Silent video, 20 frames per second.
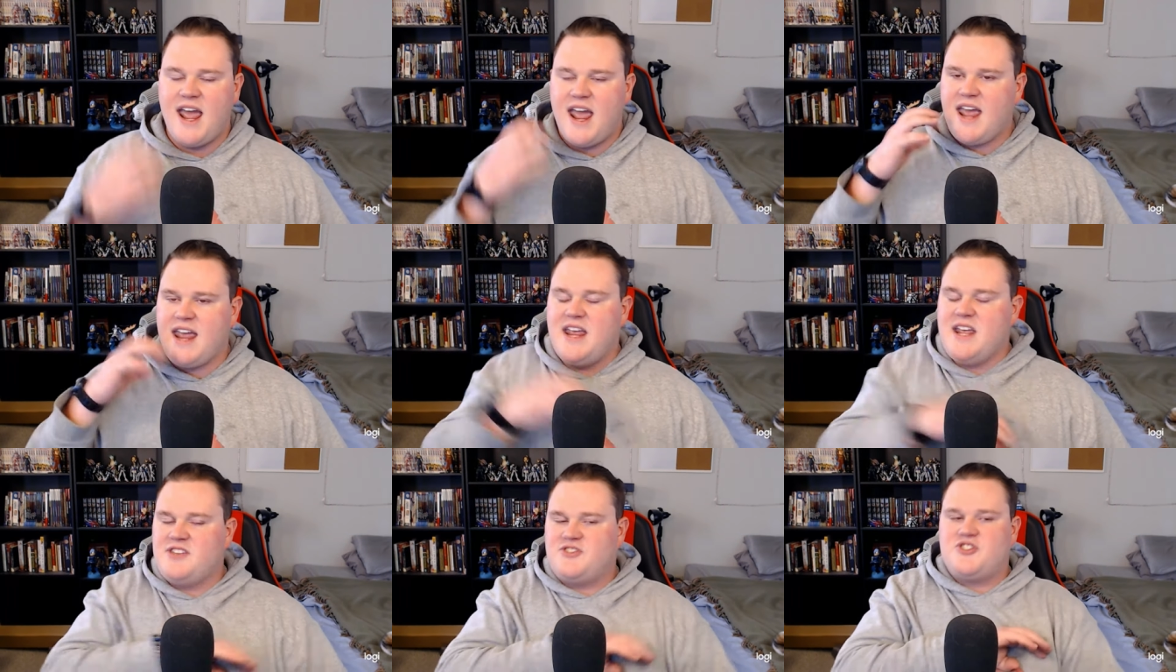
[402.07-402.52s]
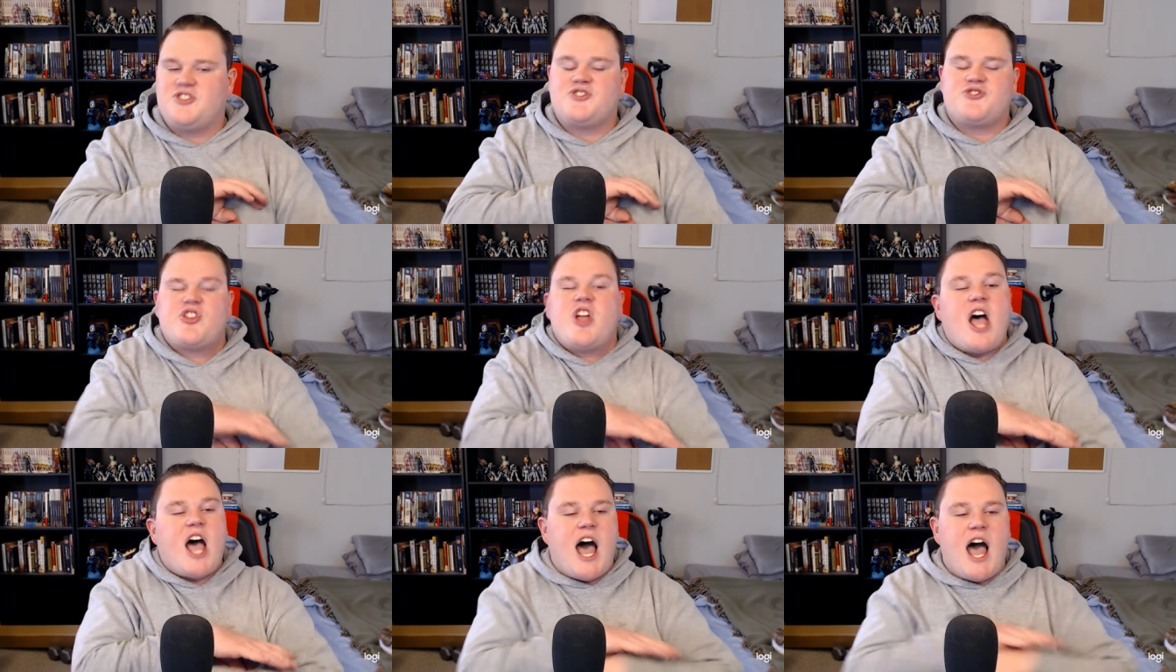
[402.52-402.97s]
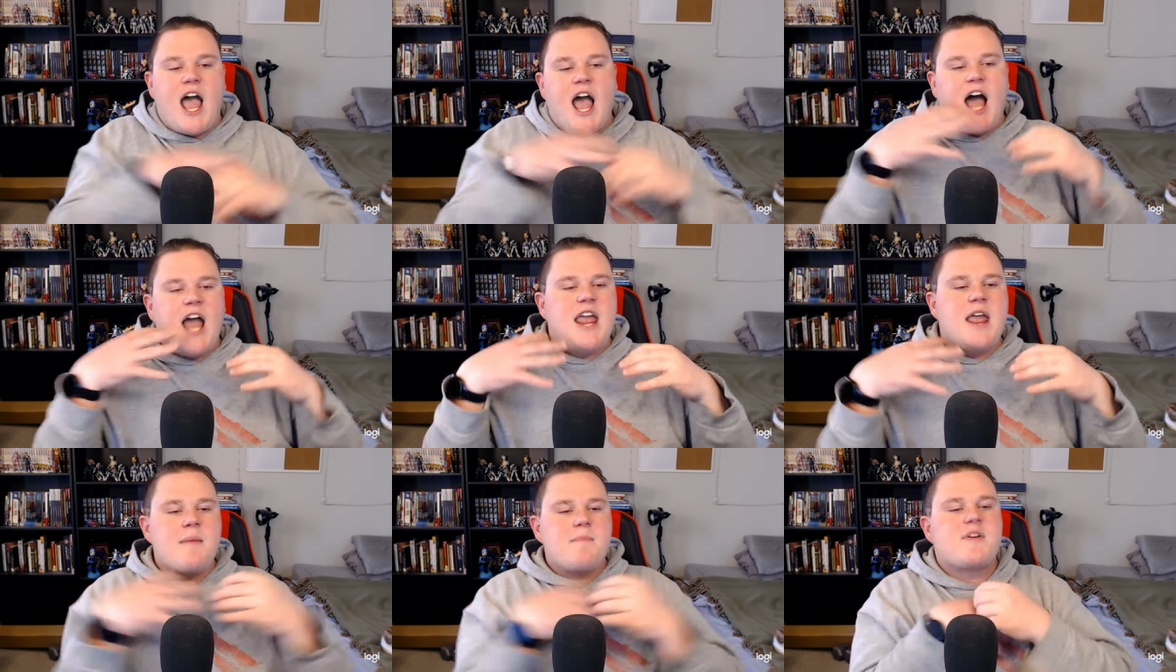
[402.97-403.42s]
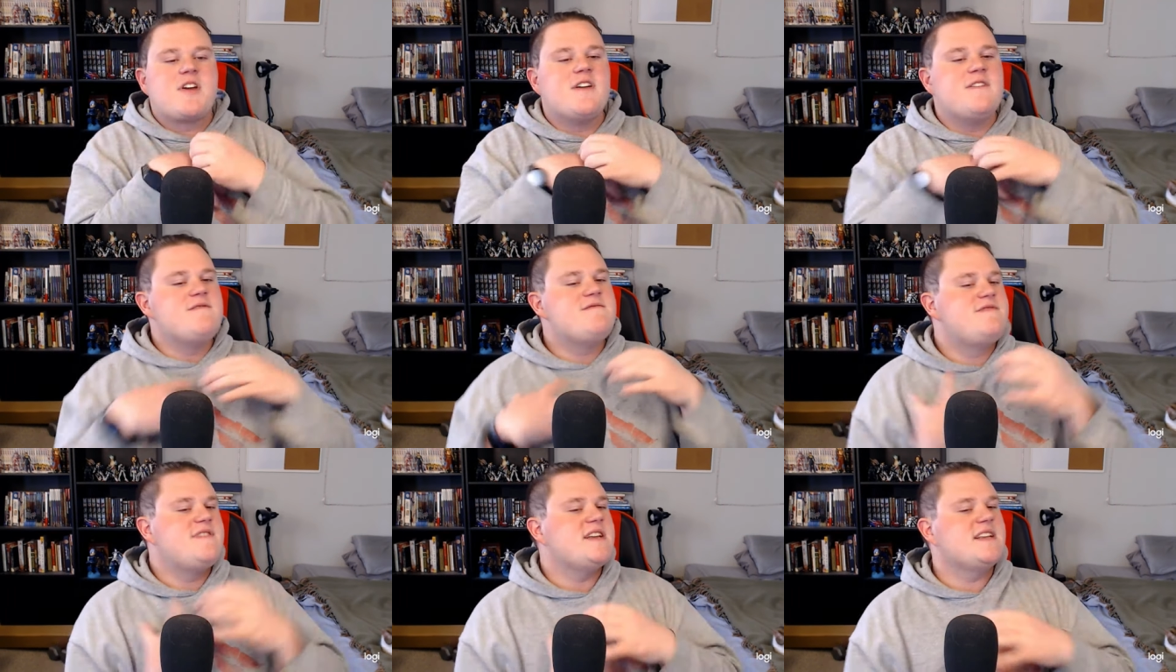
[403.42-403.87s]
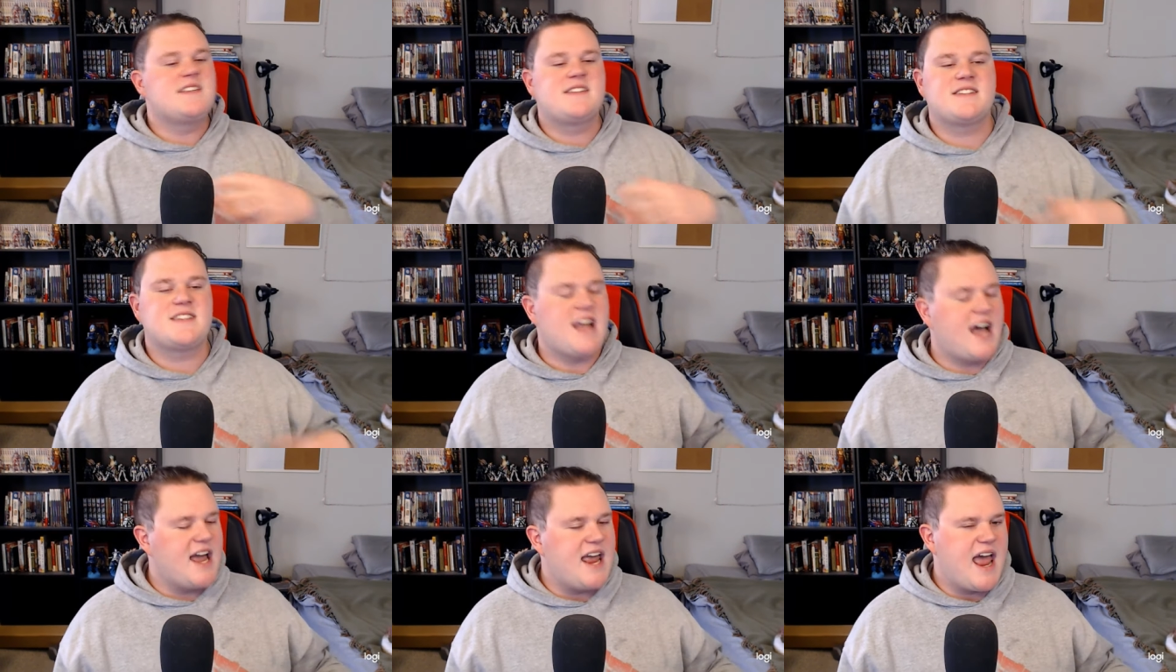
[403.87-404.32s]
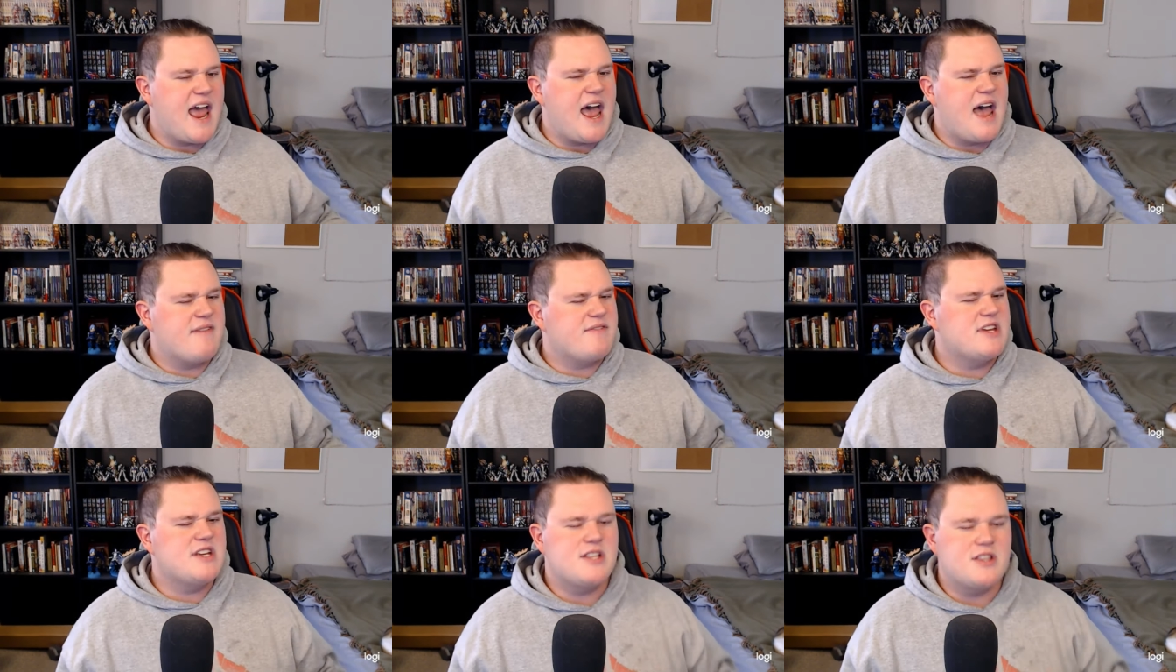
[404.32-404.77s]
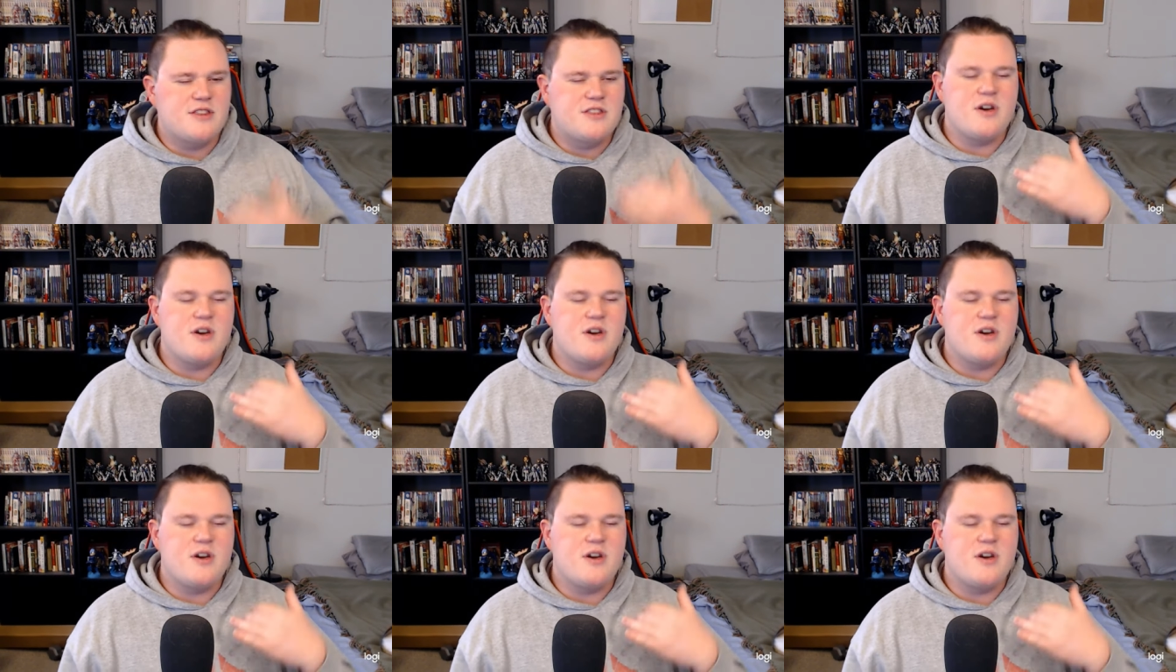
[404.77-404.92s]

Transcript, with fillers: It's just, I, I, am convinced I have it,